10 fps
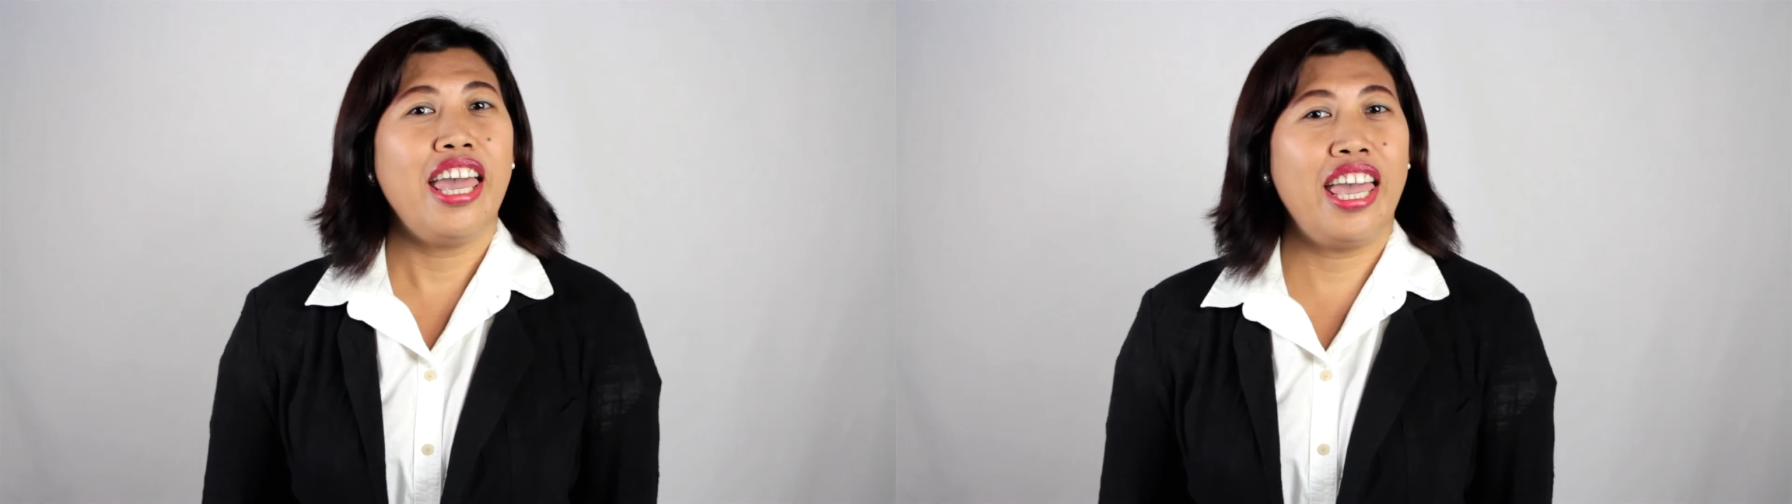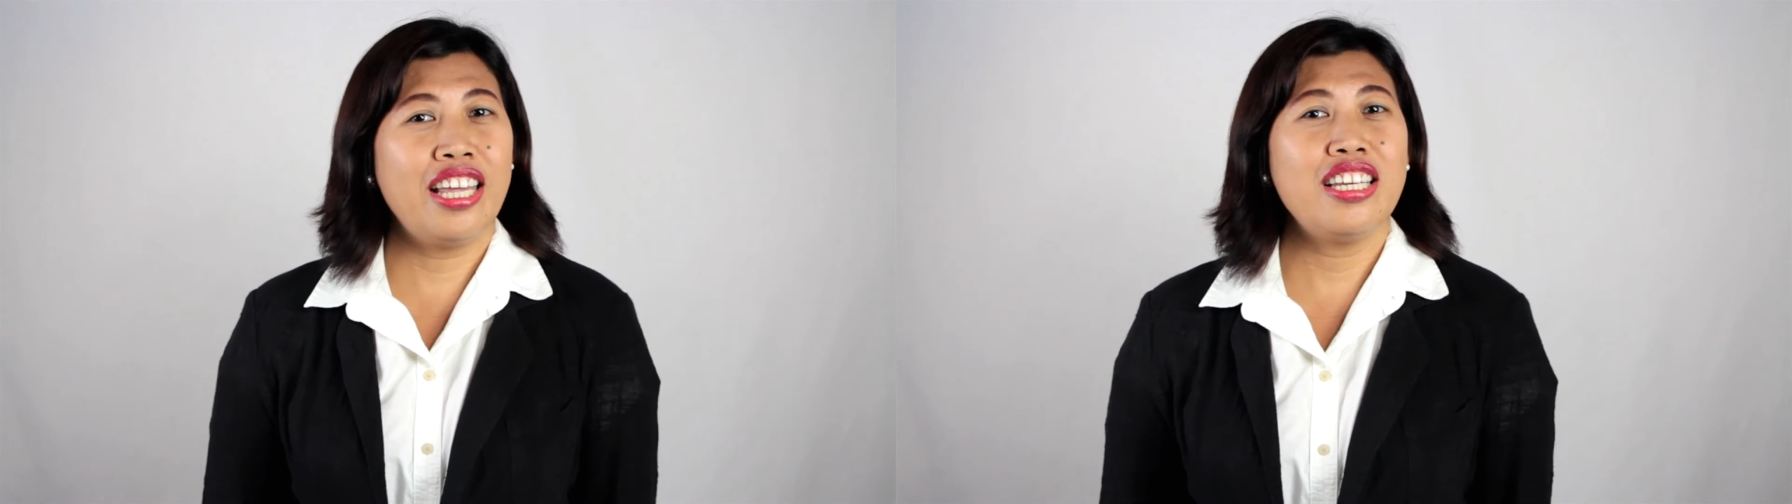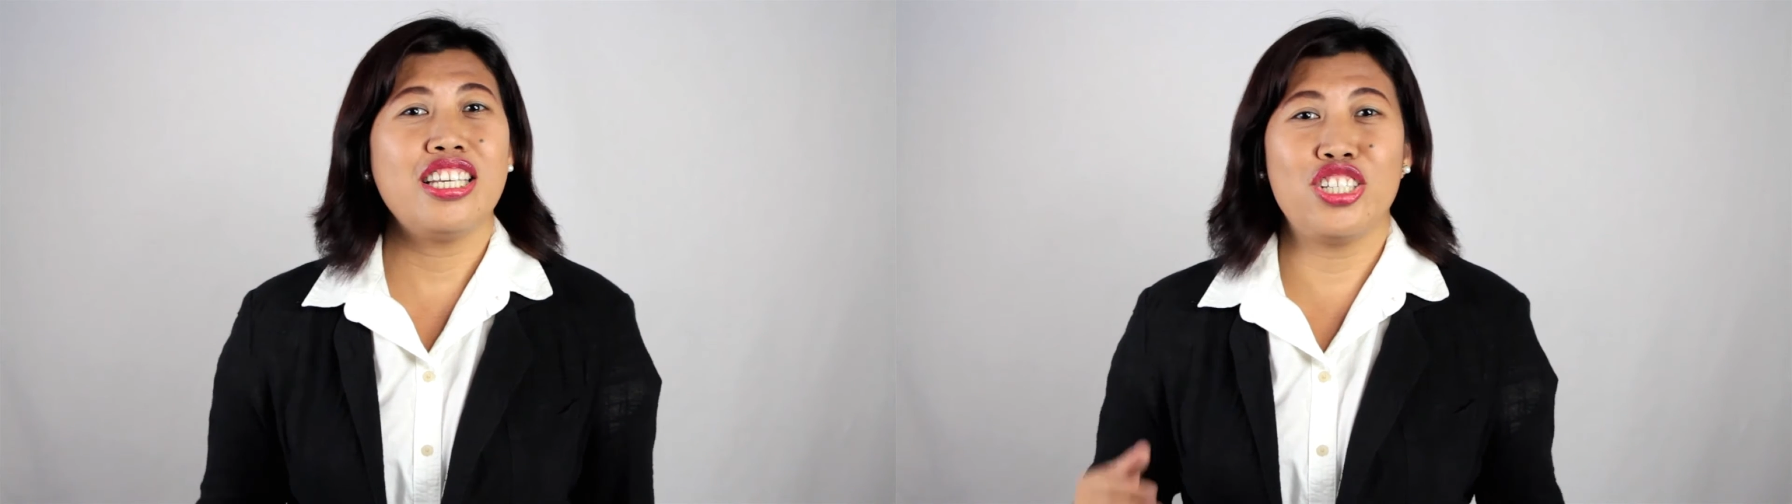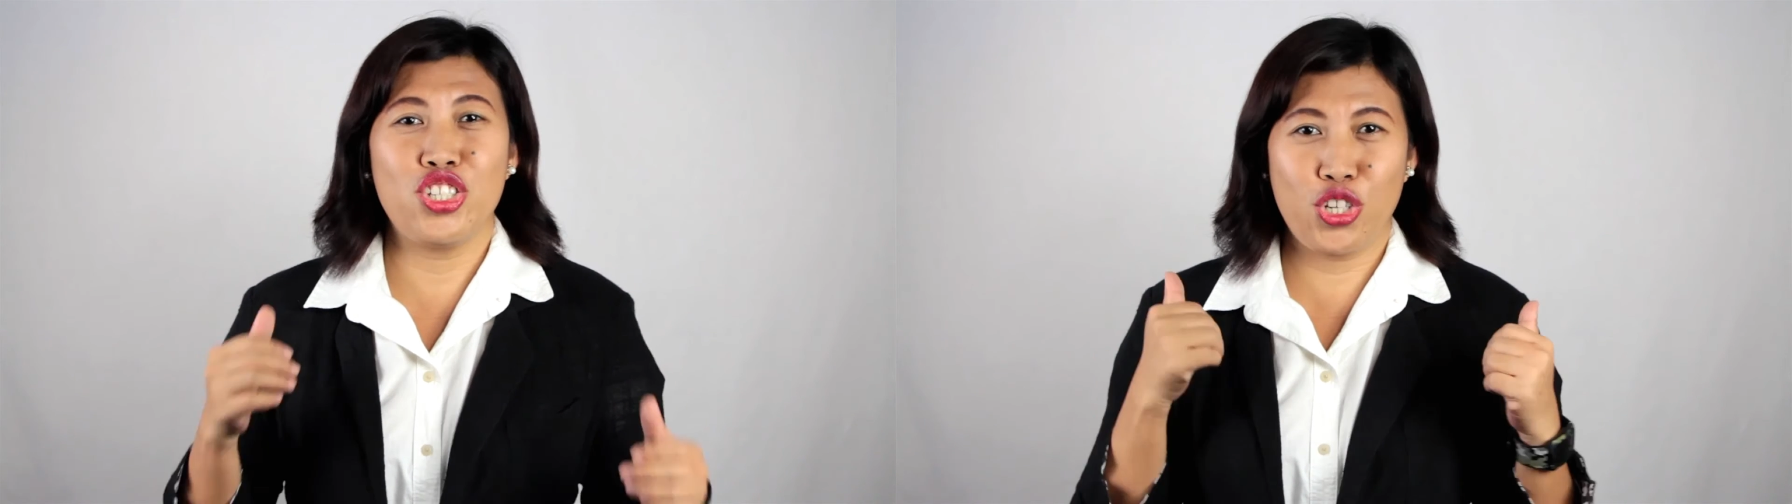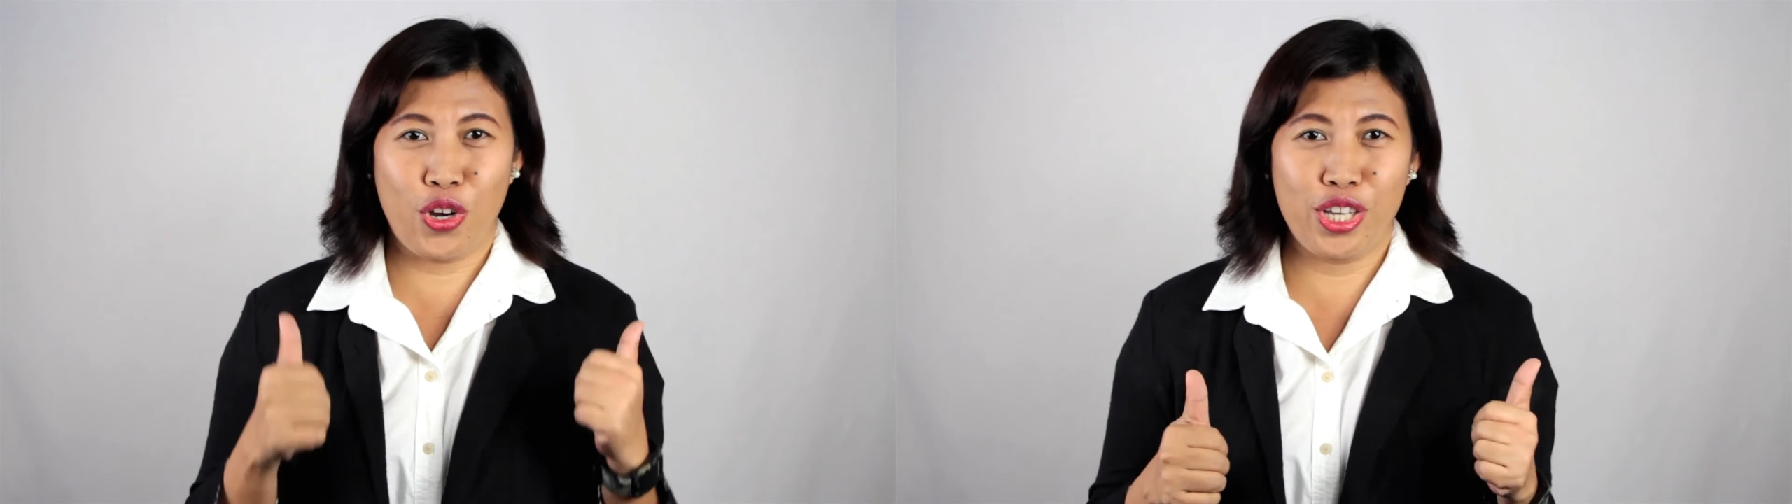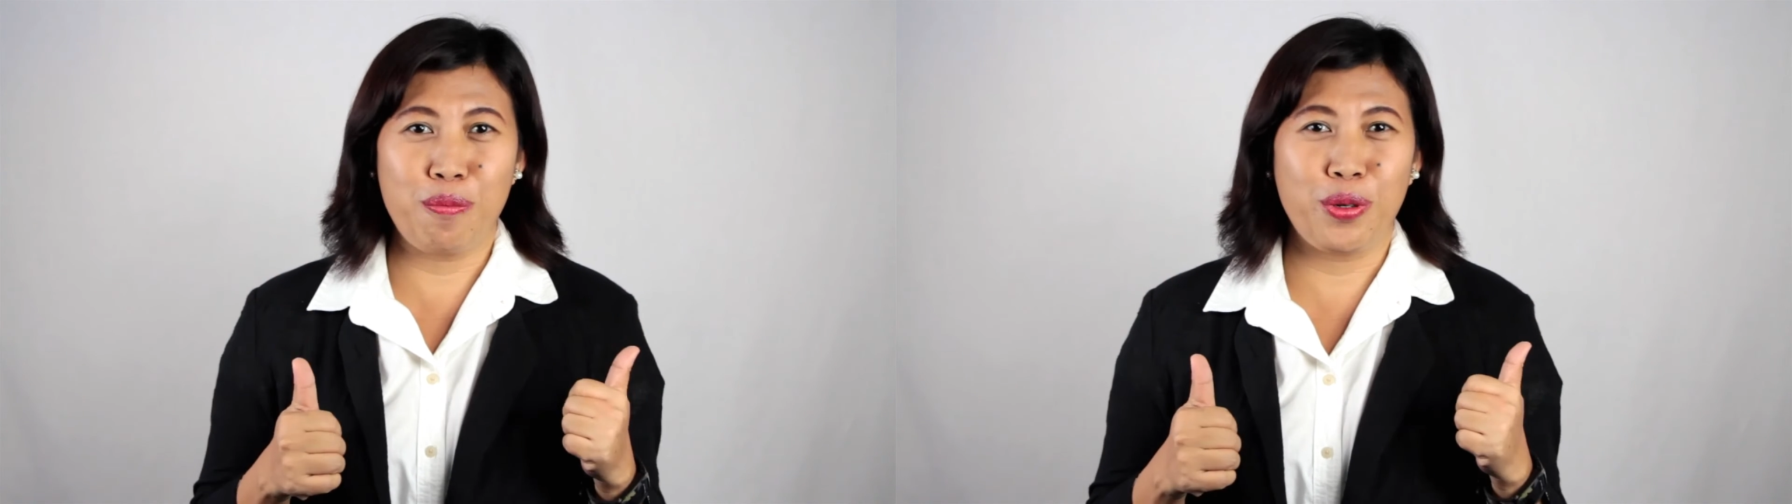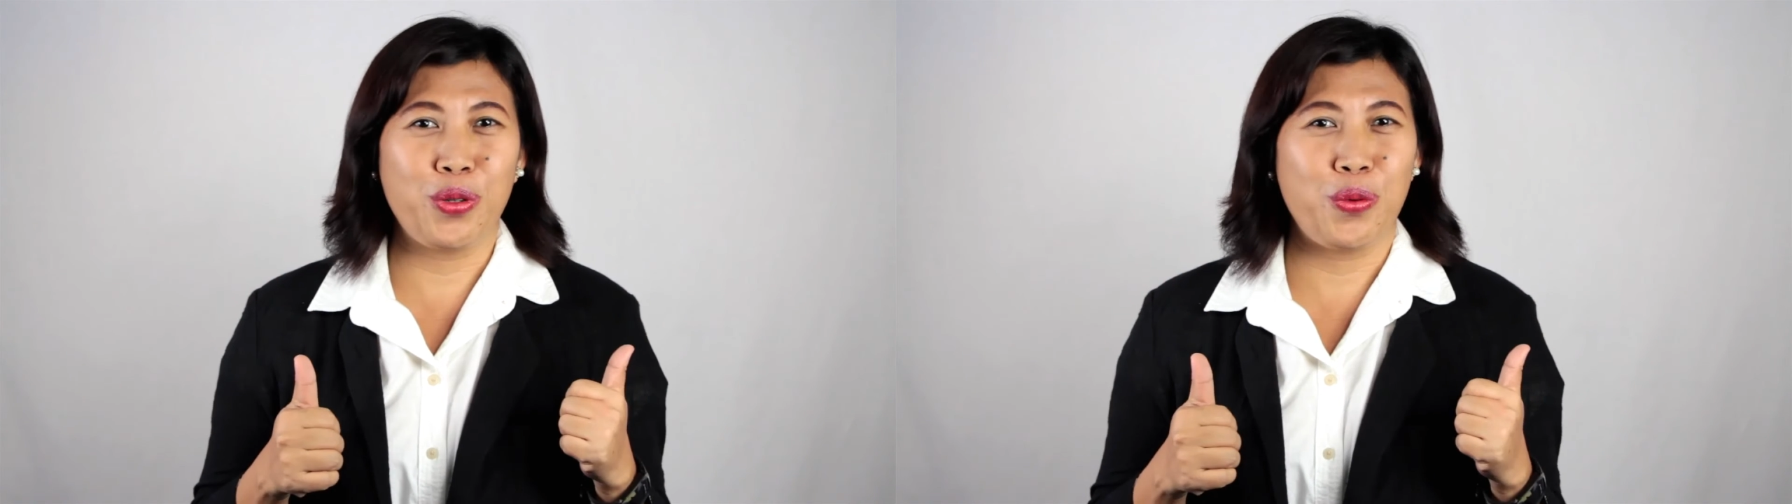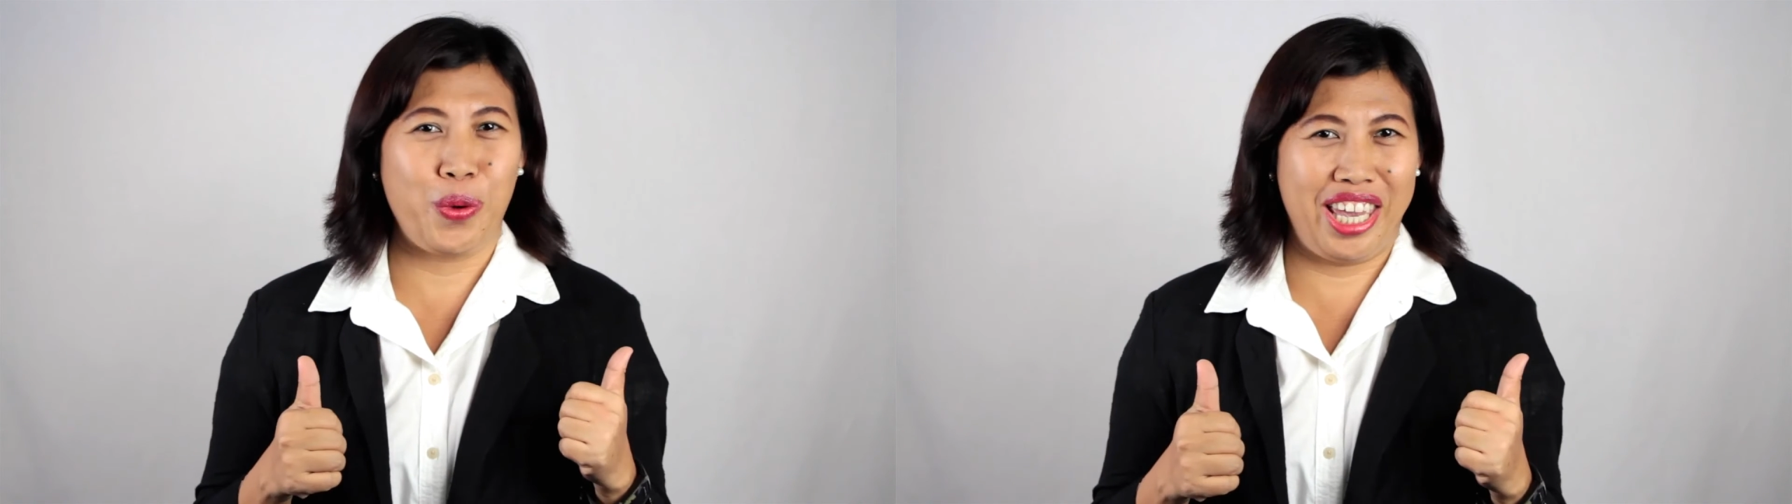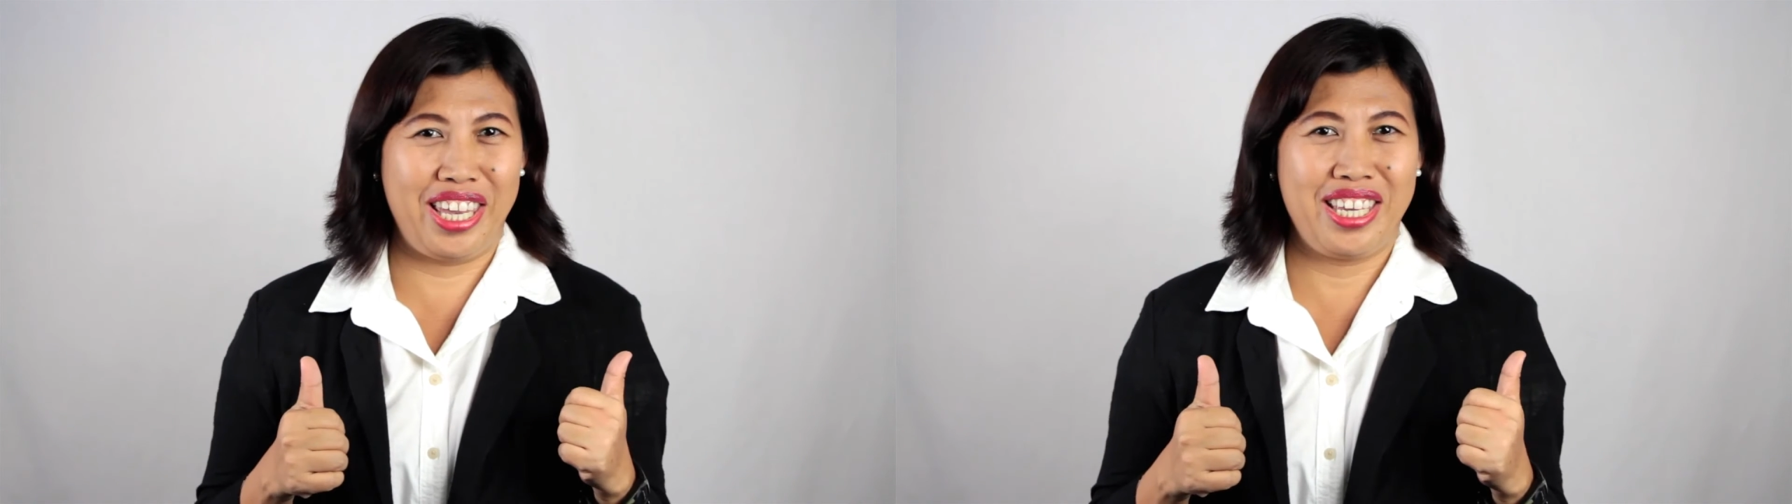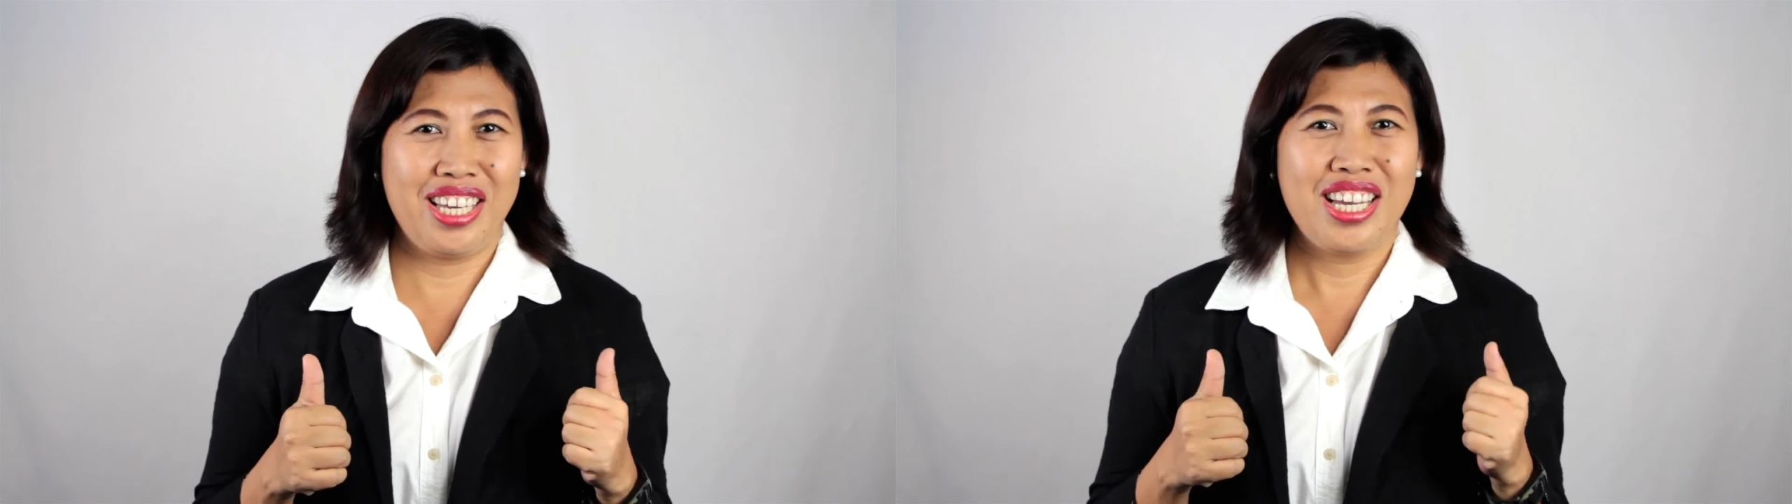and enjoyable
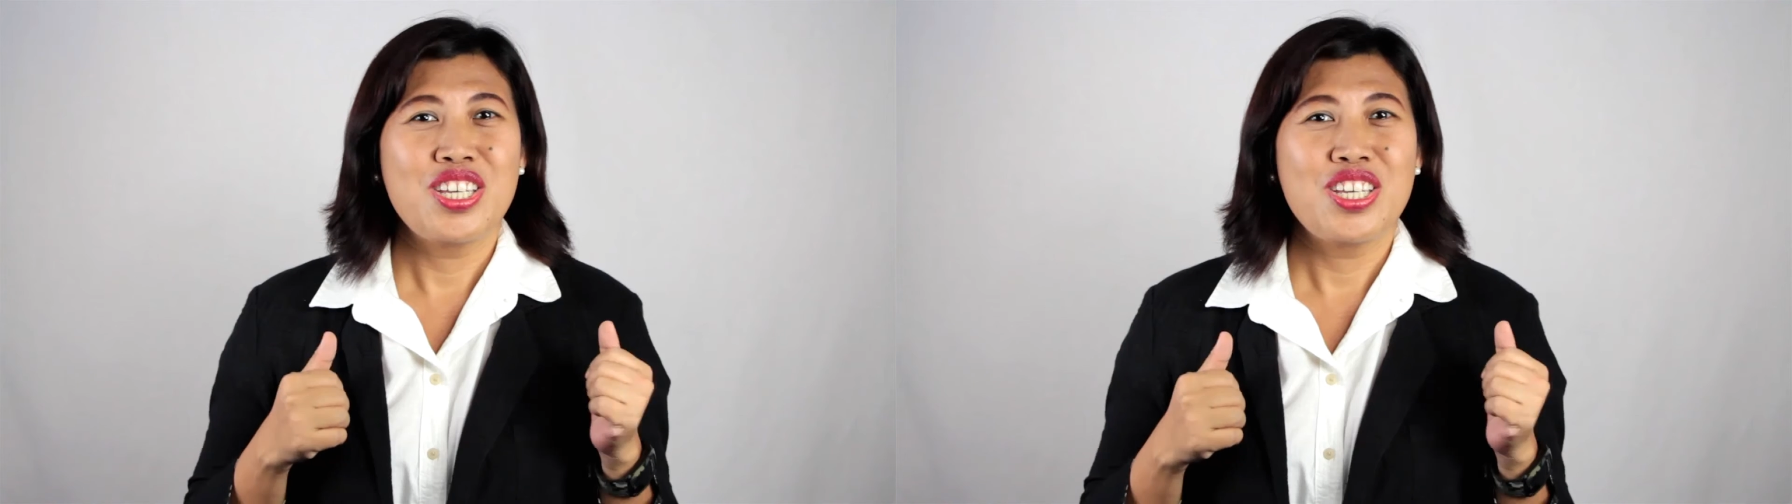way.